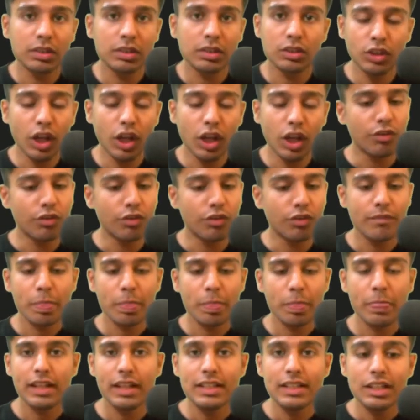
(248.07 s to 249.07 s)
Now,
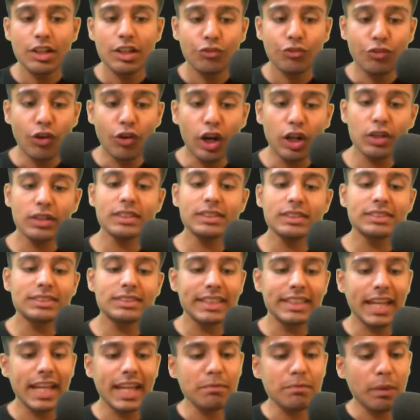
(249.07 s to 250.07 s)
follow the
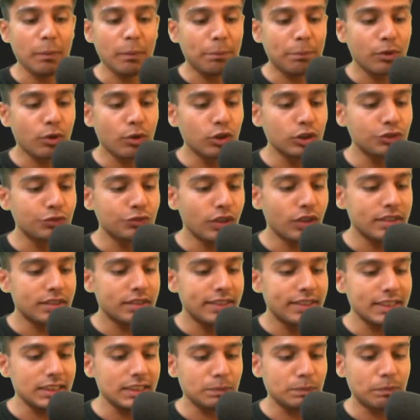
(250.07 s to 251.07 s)
same approach for
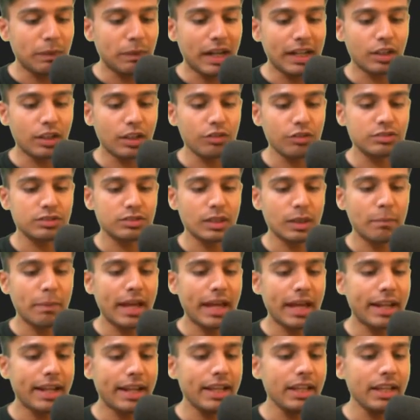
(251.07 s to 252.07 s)
this part of
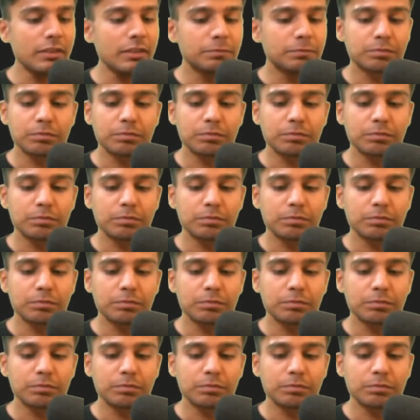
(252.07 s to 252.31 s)
subarray